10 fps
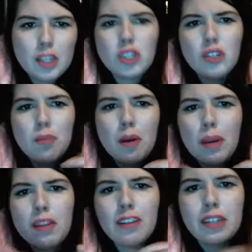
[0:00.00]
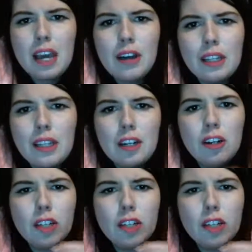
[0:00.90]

I just knew my way around a calculator,